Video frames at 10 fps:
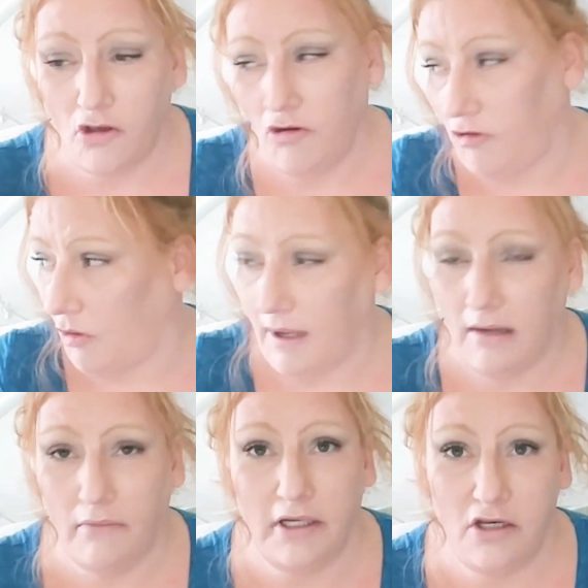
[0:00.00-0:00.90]
You go
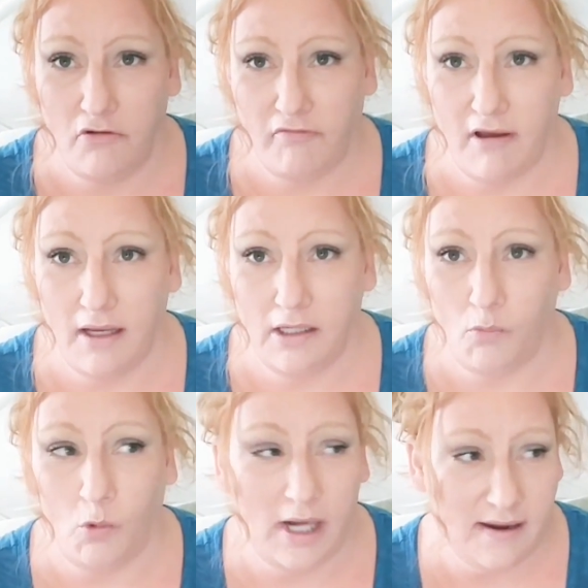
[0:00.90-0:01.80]
out and you
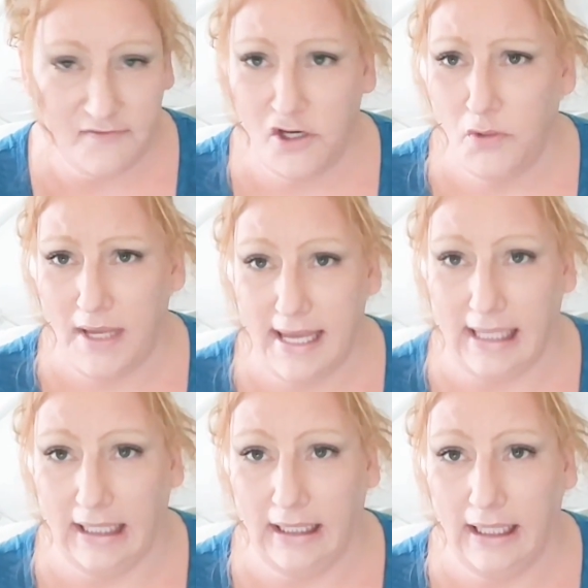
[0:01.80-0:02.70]
find whatever you
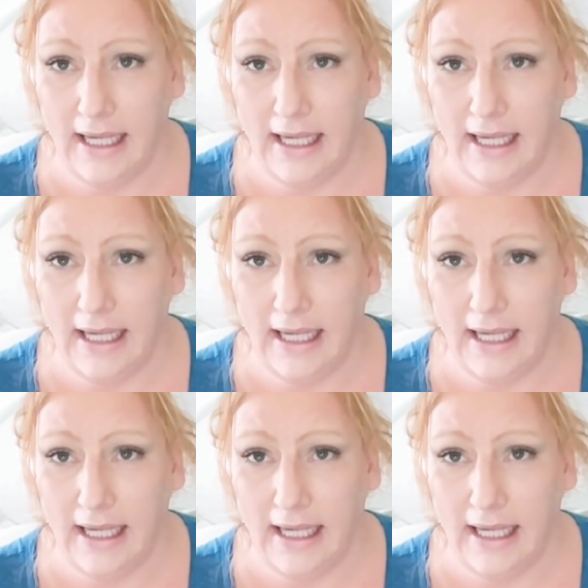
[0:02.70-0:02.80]
can